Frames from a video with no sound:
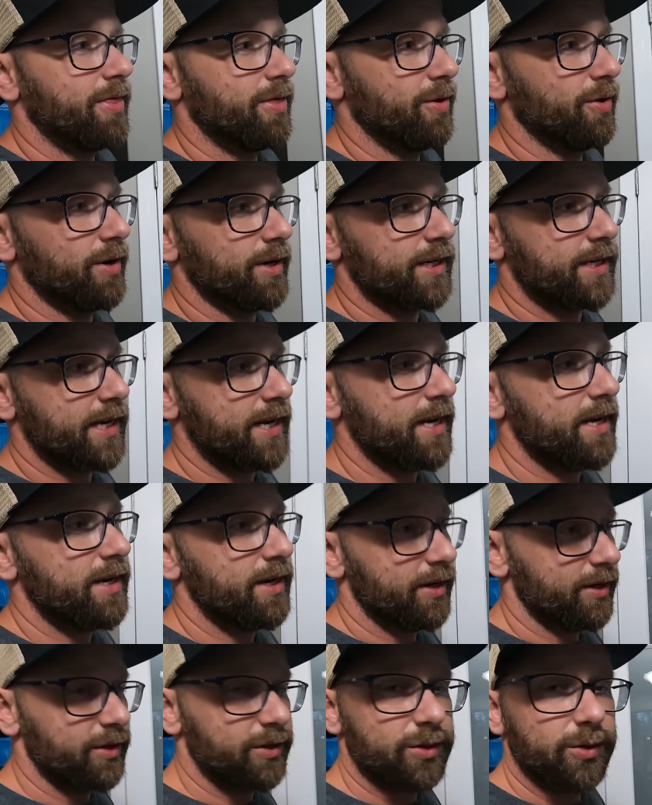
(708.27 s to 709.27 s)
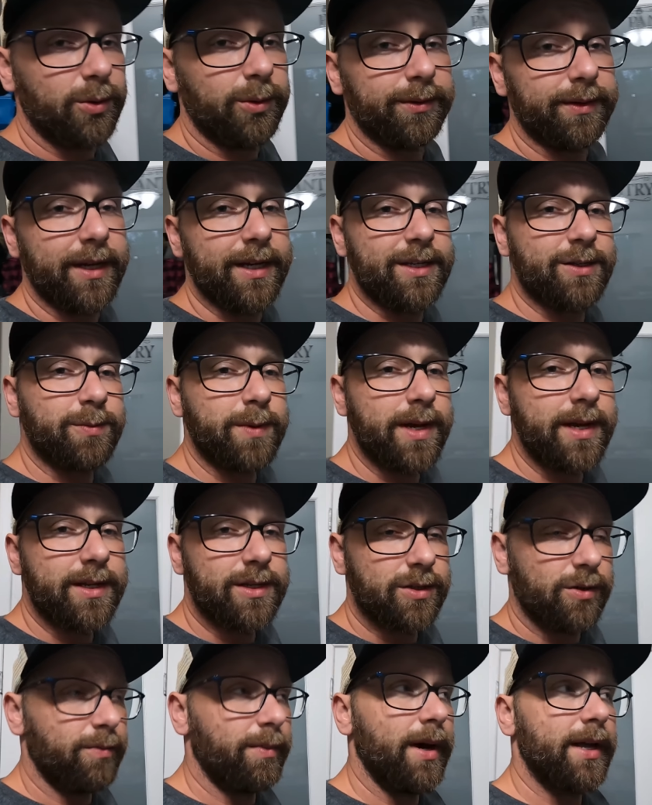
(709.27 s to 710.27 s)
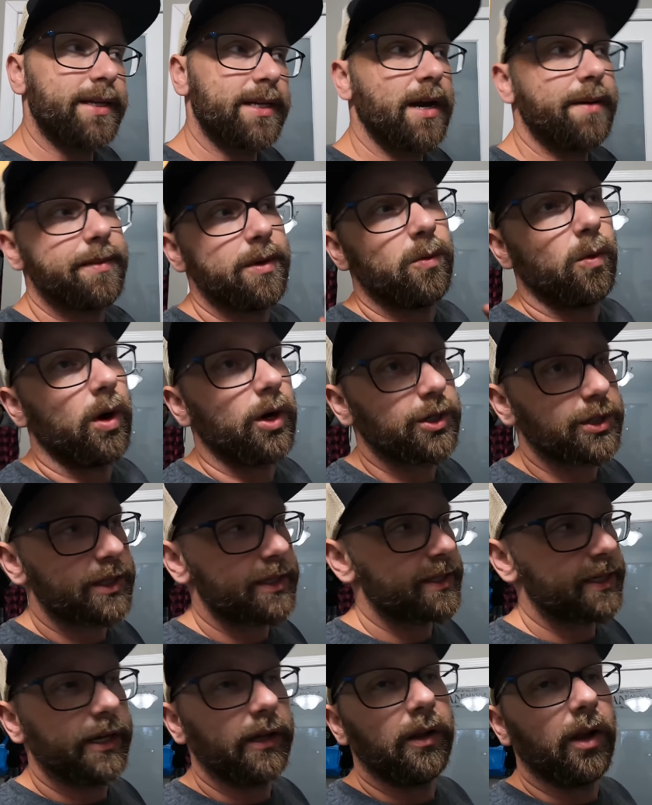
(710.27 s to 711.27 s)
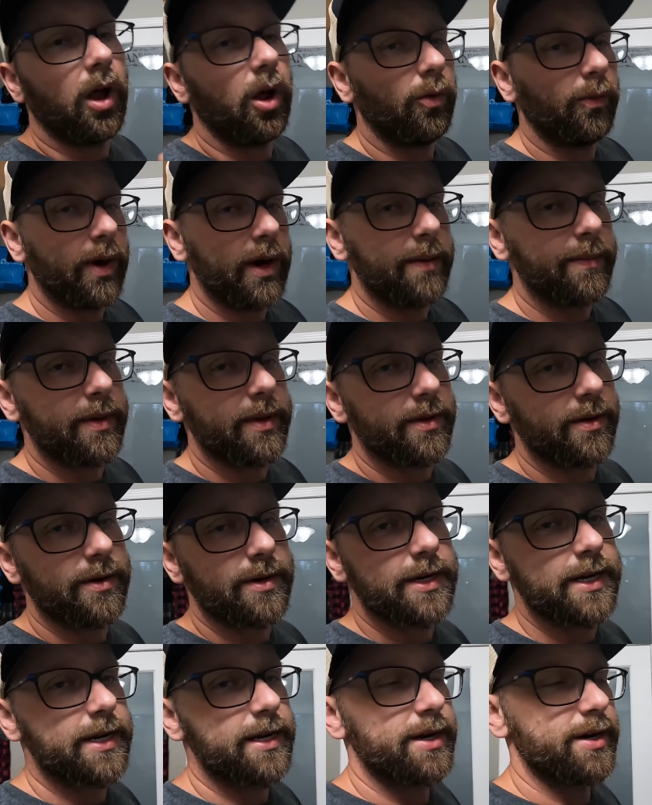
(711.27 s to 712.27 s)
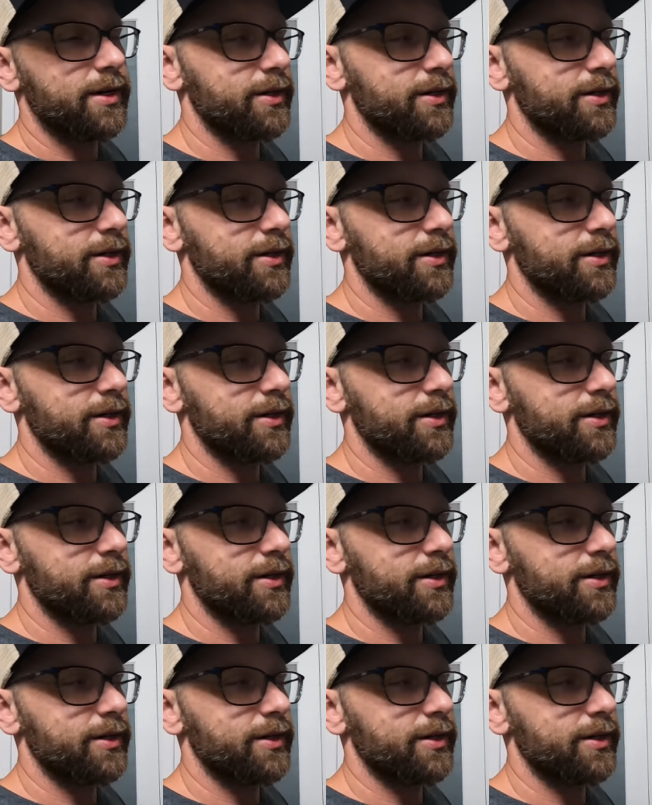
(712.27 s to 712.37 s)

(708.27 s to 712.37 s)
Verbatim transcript: 13 years old next week. So by the time you watch this, he'll already be 13